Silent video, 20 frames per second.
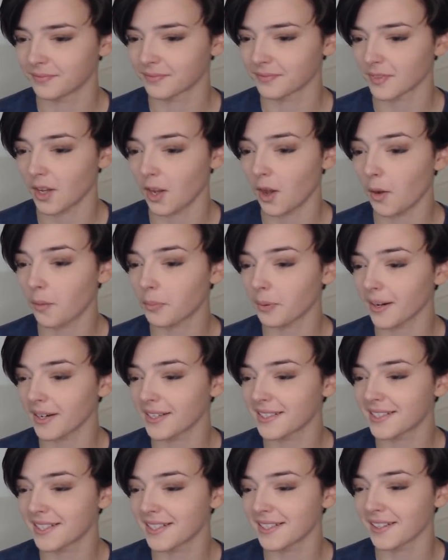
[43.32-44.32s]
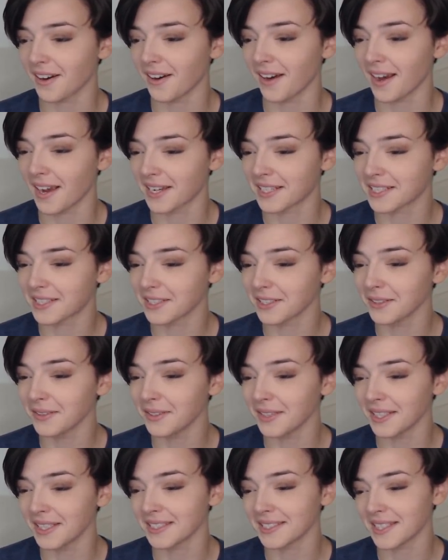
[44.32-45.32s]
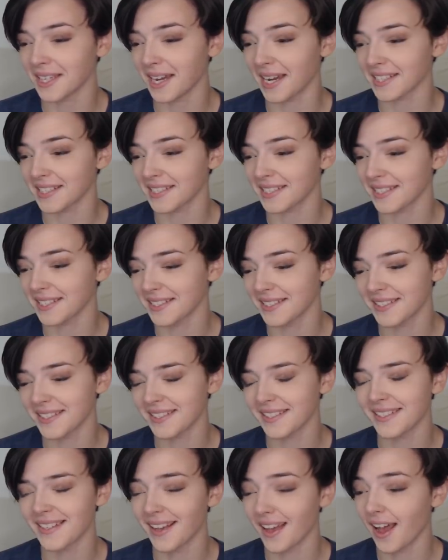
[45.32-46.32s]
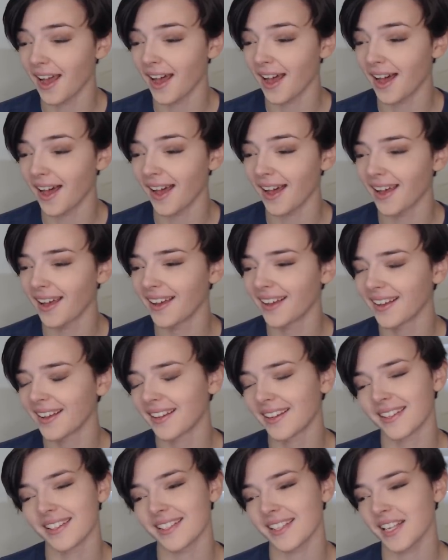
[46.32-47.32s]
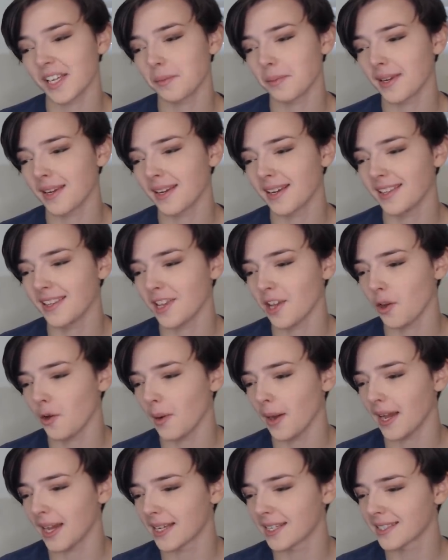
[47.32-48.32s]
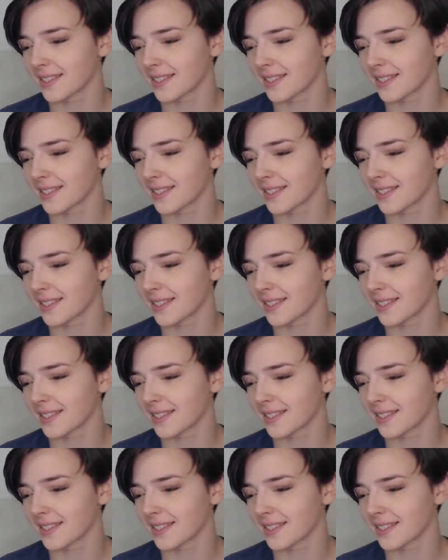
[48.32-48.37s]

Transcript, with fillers: All prices are excluding taxes. It's like being in the U S.